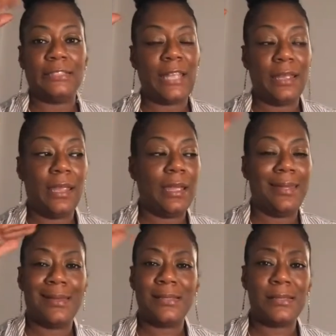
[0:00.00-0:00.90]
They can't
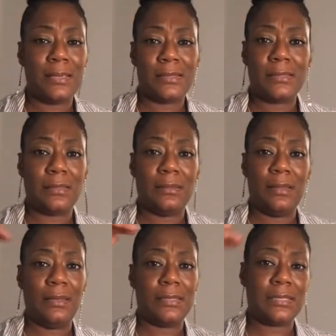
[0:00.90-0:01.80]
exist
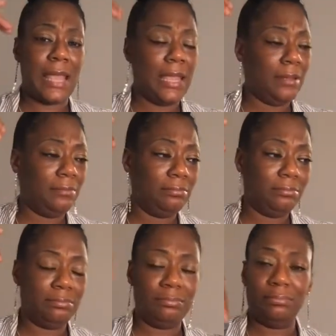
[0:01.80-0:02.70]
in the same
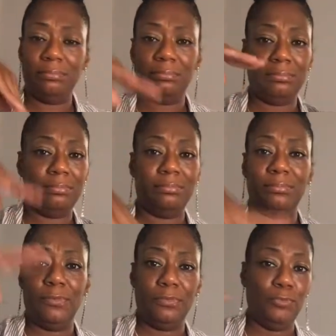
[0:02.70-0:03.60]

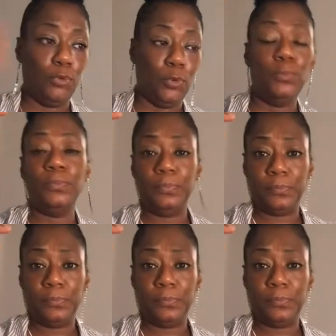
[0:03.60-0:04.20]
room.